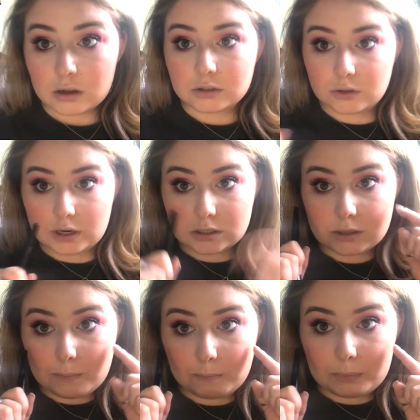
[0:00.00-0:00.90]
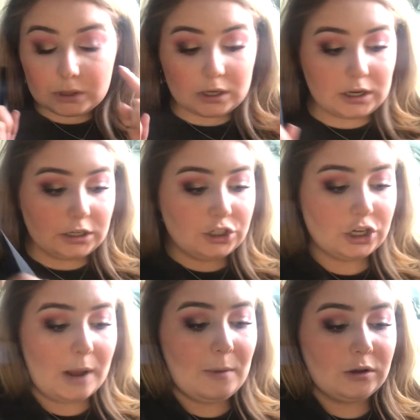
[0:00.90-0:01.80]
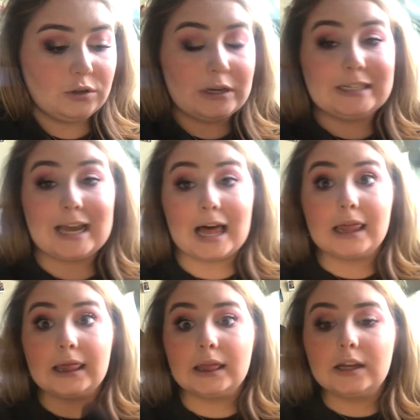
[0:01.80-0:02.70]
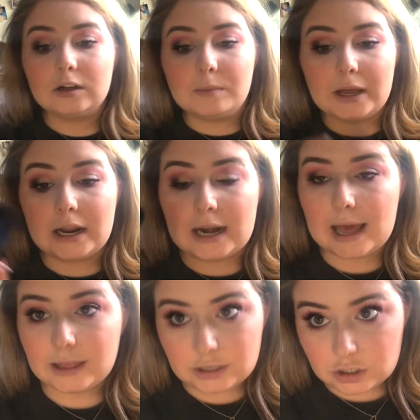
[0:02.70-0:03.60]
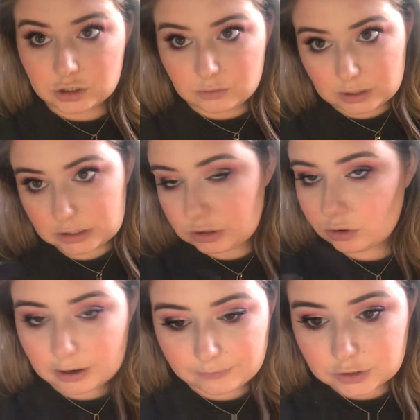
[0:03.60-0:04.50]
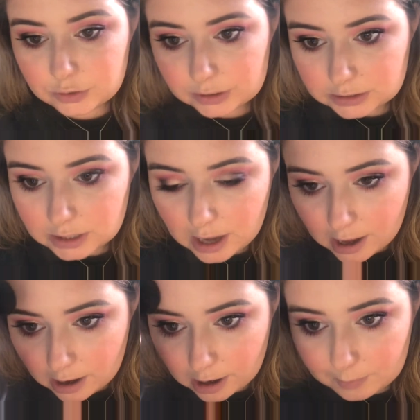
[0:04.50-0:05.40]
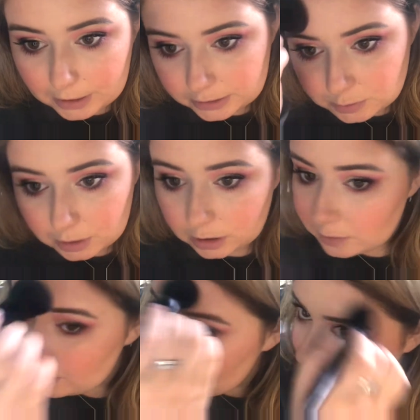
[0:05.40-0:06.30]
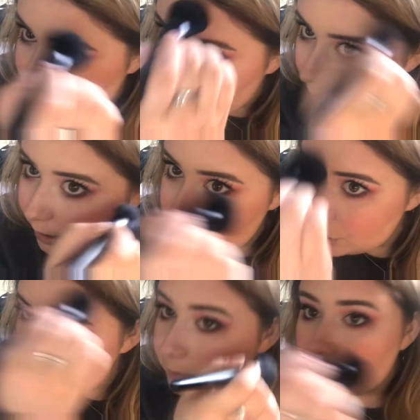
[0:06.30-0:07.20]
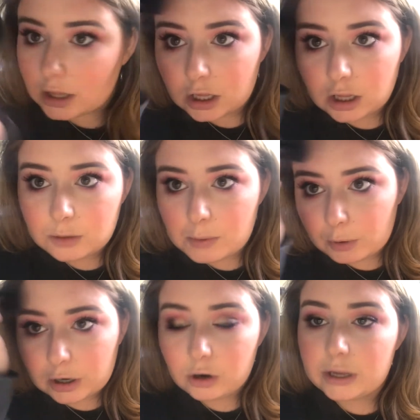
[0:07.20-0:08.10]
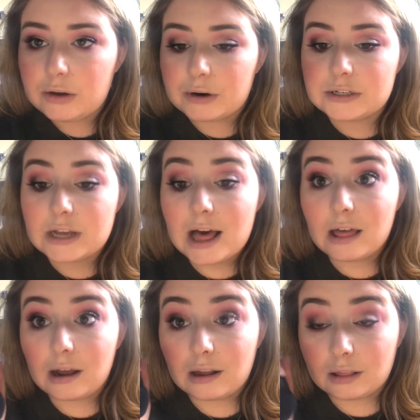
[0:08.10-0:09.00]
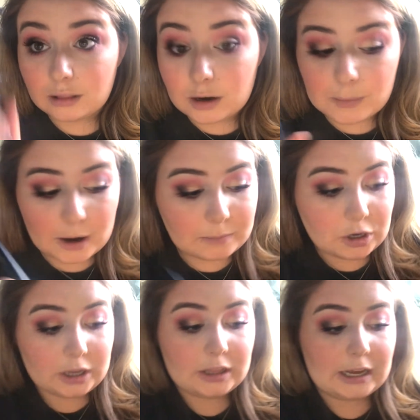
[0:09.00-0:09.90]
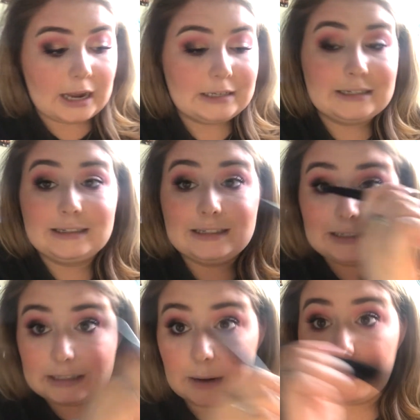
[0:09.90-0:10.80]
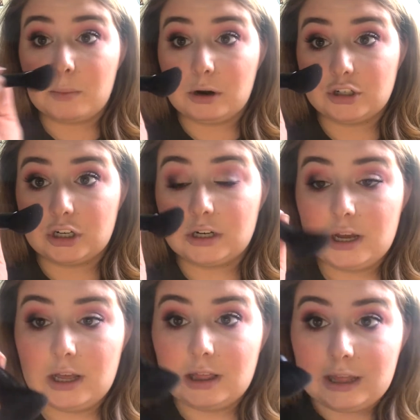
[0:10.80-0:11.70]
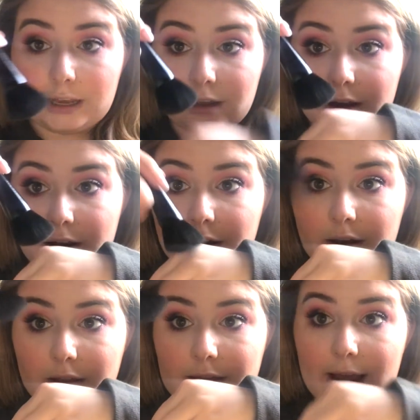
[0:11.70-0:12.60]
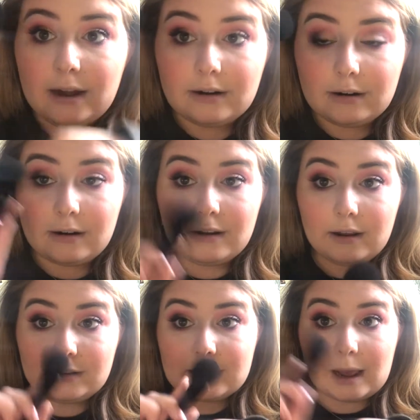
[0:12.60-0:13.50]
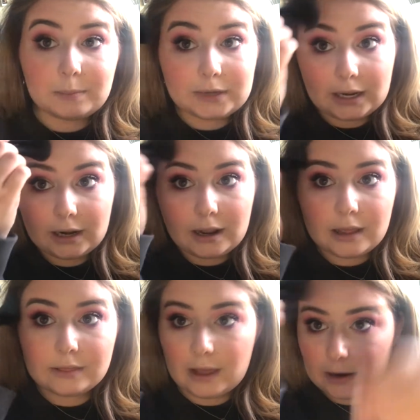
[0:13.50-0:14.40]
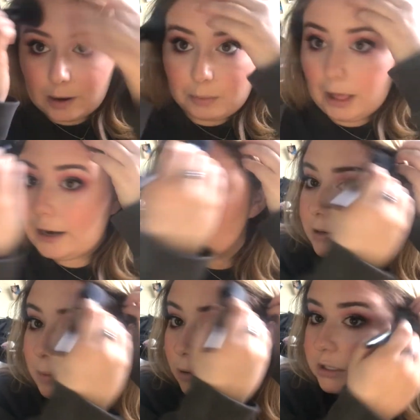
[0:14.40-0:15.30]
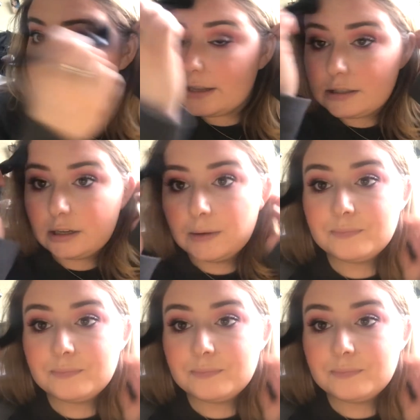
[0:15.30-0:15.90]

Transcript: So there's the blush. I'm also gonna take a little bit, and I like to do this, you don't have to do this. I like to put a little bit on my forehead just to make it look a little bit more coherent, and a little bit, I'm talking like I dip my brush in like that, tapped it, and then applied it to both sides.